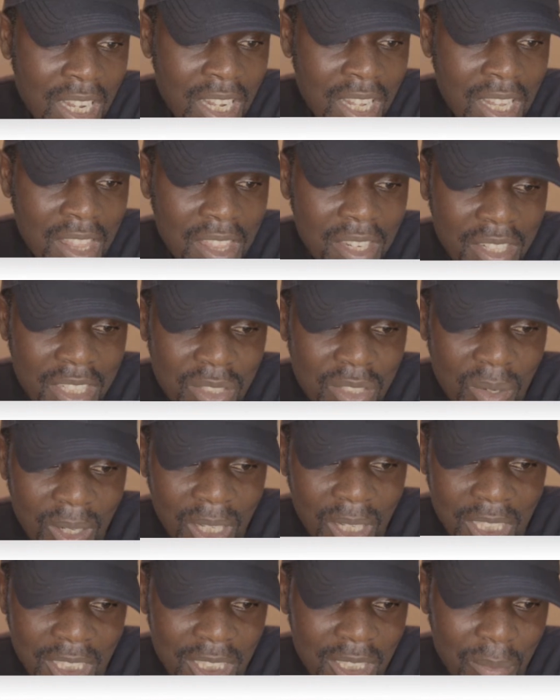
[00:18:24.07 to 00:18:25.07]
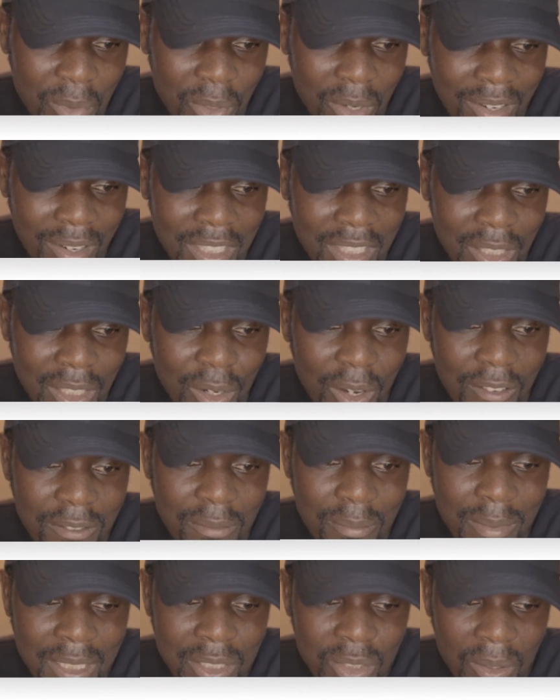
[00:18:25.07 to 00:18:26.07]
3 scholarships. You have the
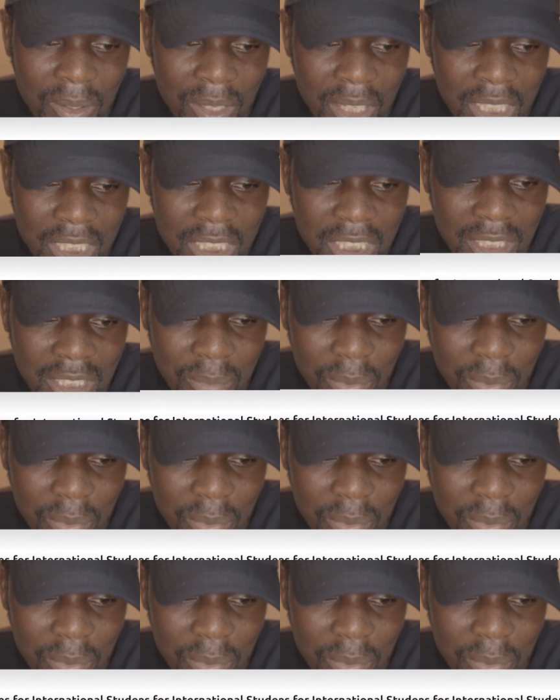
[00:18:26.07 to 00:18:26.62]
government scholarship,